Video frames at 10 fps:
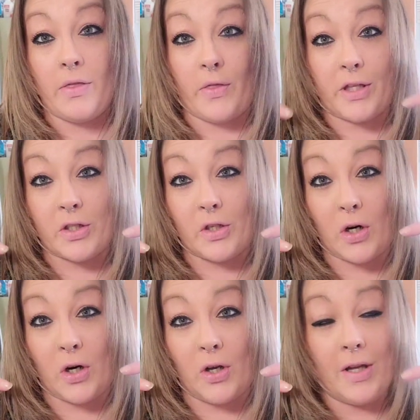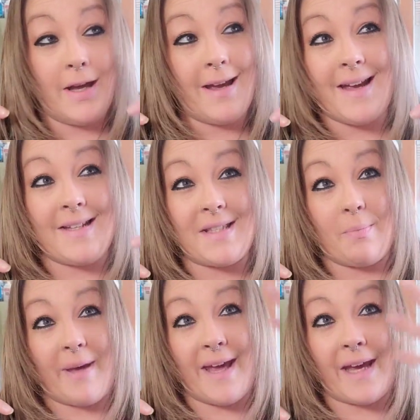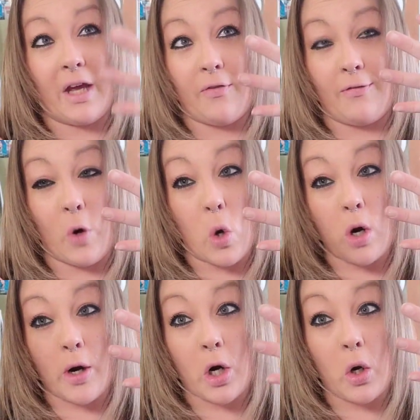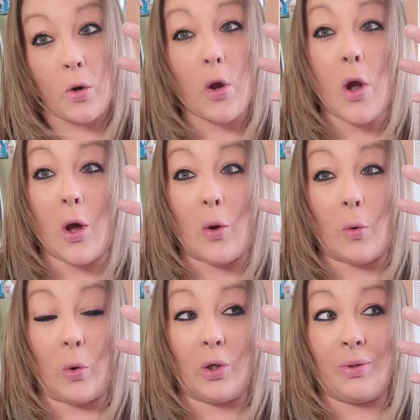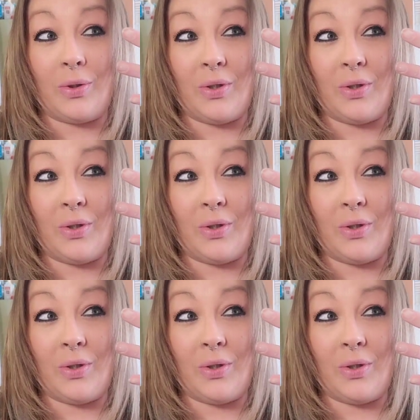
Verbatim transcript: this girl is the big 4-0. Oh.